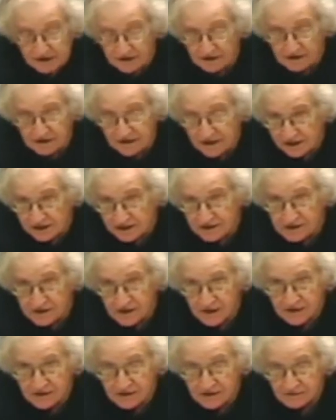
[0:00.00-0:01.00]
in the United
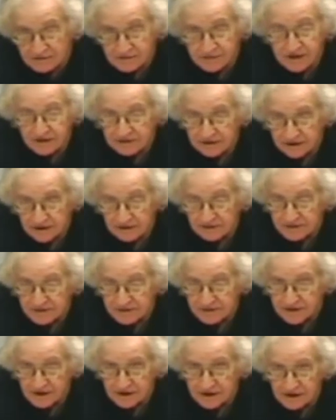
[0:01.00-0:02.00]
States, public
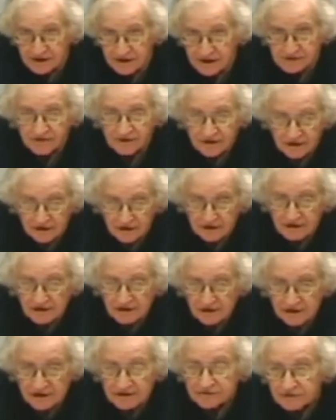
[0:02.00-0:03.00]
opinion has very
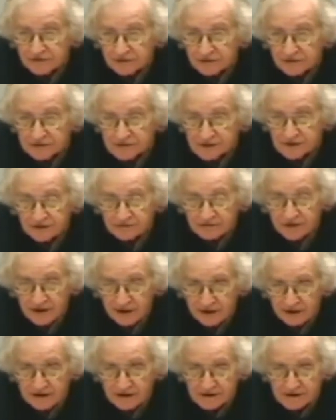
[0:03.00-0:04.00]
little influence on
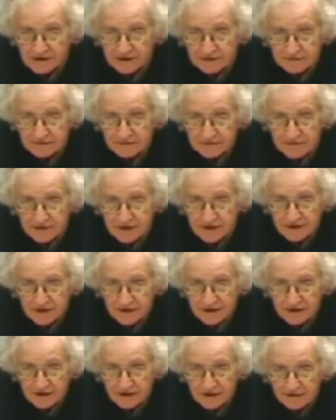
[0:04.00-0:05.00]
policy.
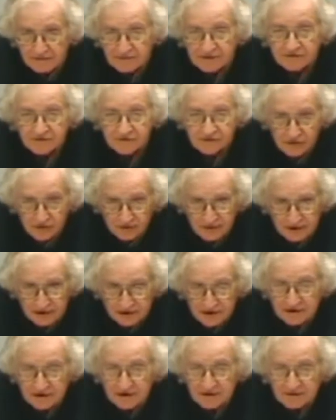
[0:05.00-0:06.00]
It's a
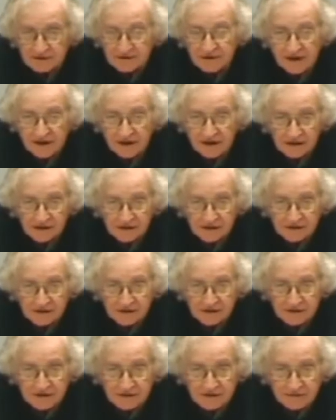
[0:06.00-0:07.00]
formally democratic
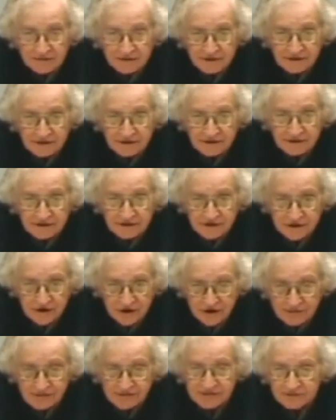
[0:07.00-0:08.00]
country, but there's a
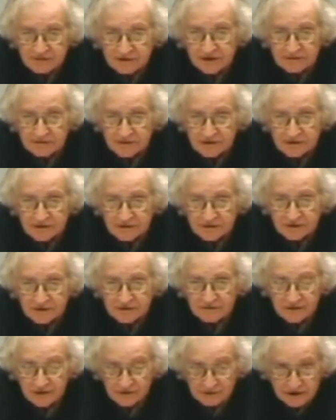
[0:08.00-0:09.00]
sharp split
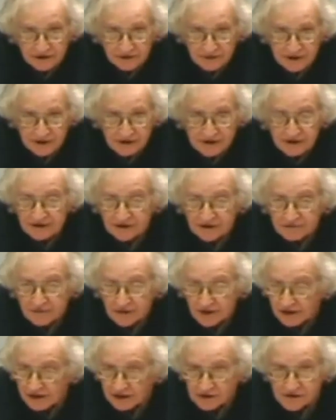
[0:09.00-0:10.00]
between public opinion
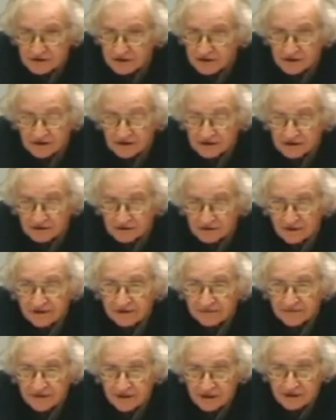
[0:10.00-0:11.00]
and policy on a
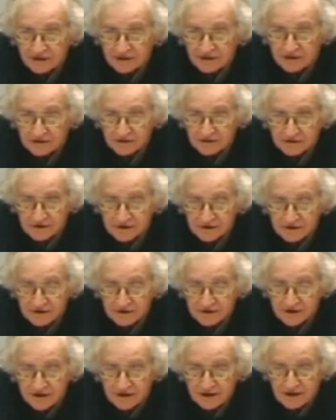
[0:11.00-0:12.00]
great many issues.
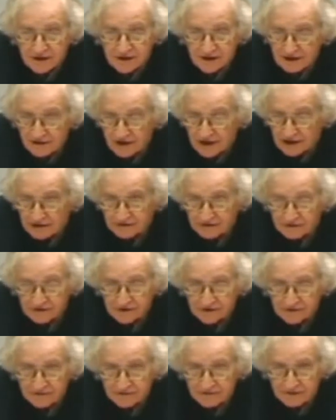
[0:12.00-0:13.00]
And in fact,
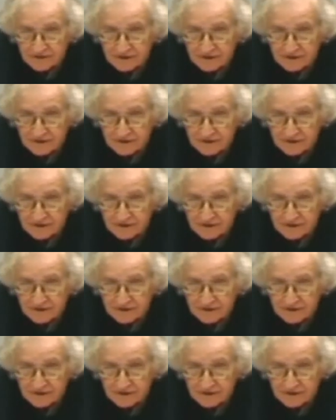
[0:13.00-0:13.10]
for